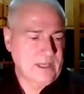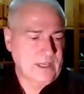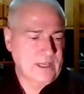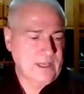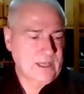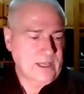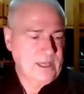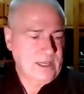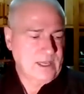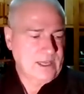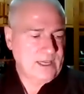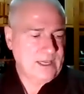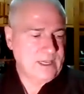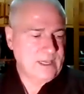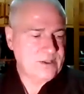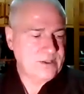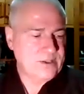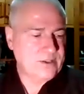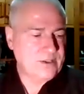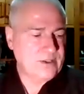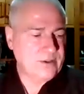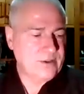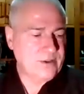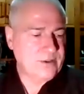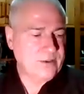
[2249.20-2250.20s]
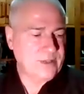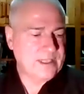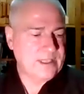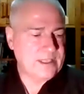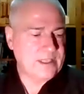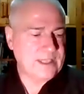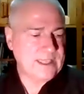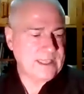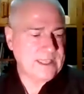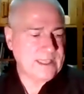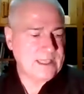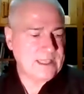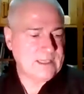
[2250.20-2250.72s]
And so it
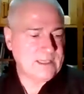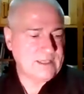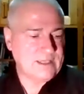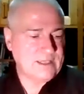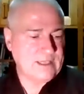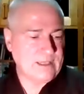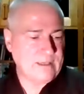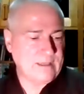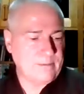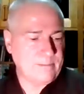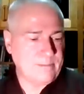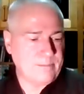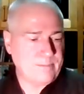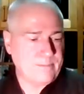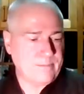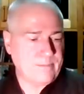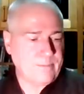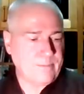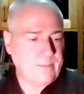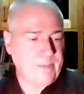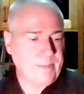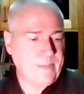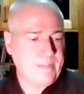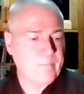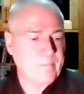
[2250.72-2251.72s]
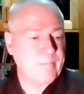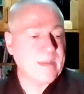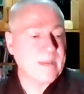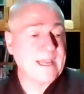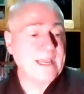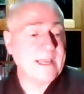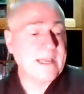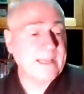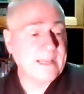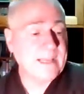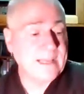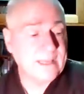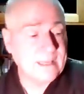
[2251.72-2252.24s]
says,
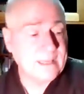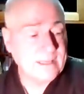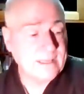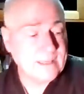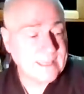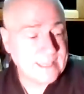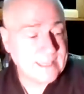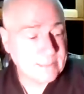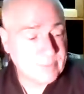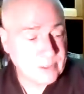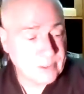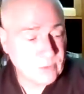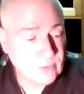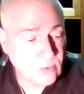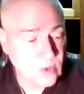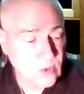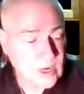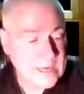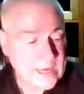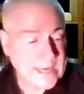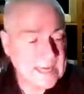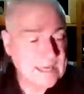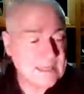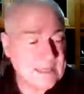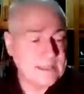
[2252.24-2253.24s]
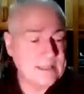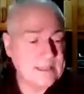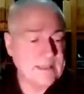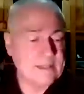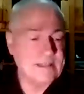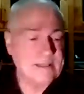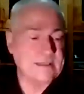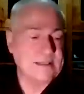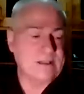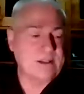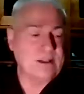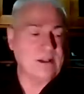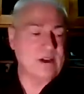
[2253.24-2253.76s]
May they be
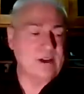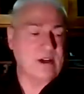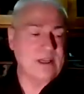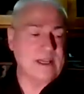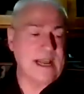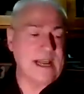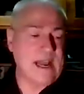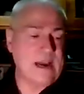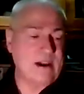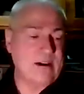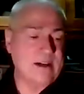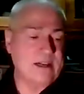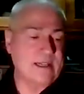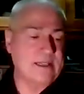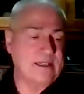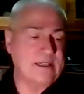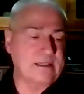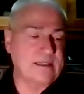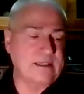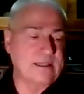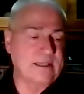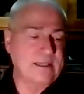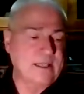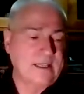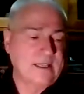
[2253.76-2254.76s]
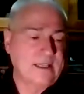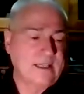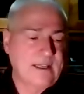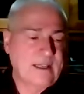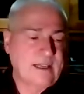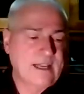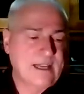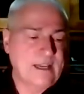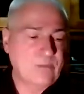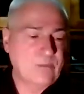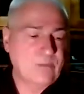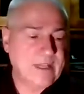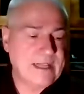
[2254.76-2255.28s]
wise, not arrogant,
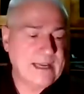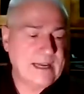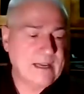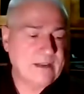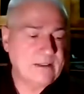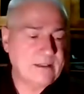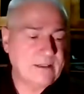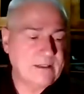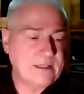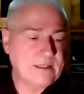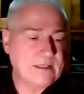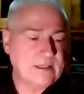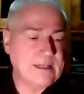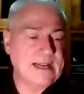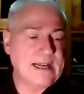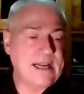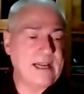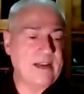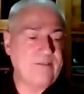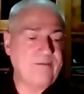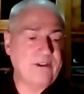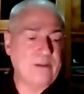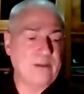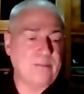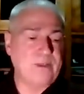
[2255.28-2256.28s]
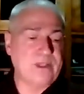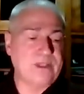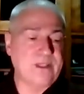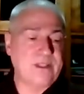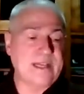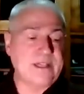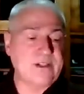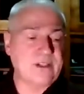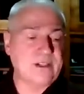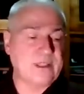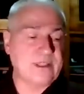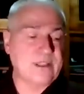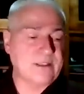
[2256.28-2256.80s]
and without desire for the
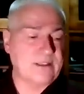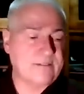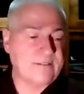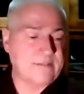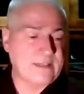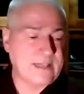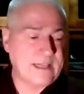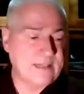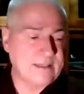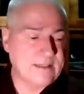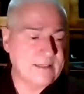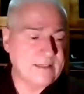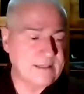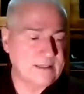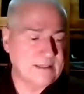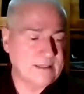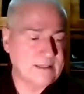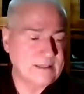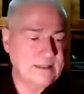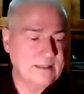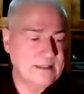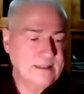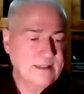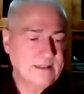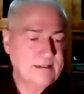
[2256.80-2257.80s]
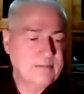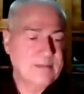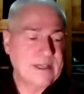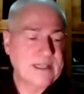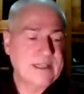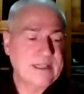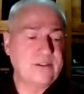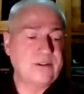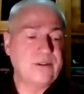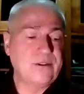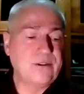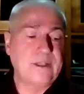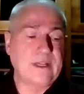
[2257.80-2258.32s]
possessions of others. May
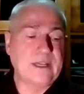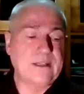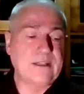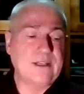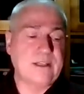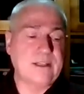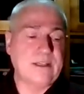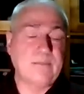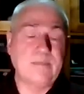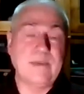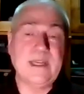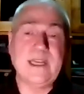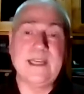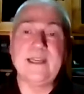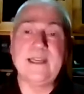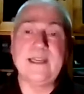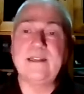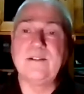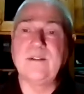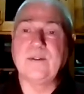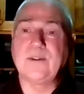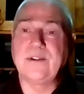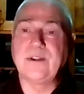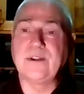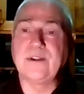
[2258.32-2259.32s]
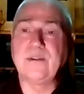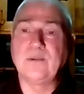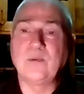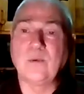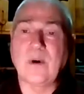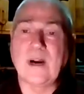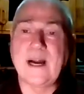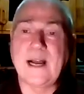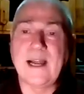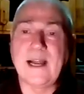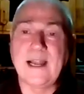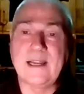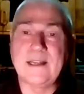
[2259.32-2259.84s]
they do nothing mean, or that the
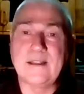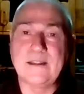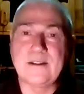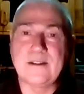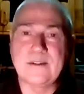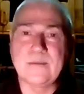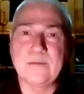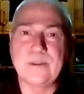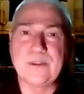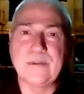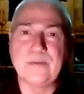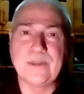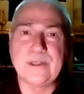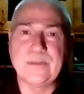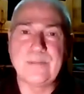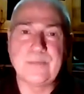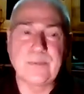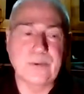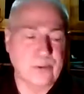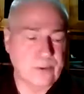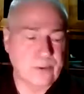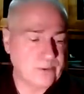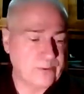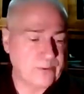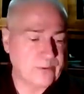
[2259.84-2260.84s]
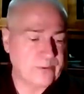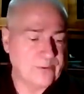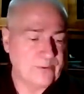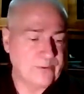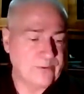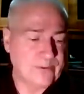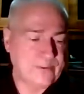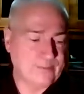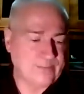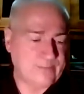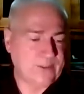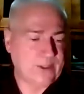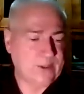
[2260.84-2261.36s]
wise would reprove.
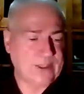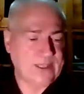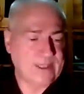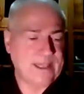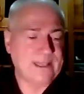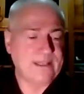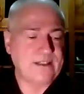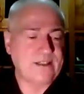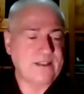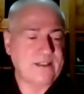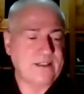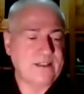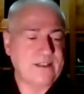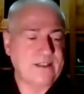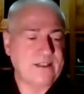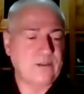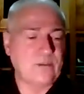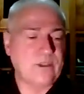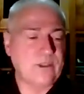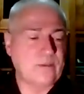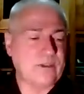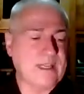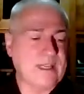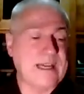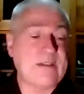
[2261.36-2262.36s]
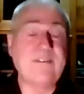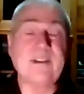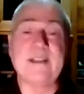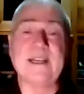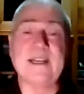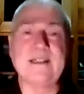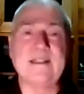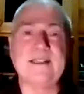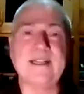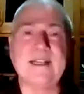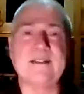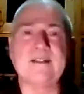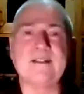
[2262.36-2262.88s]
Okay, so we'll cover that
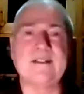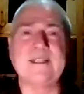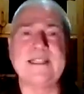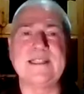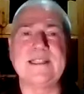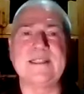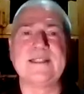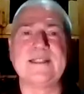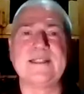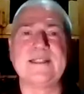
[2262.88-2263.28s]
next week.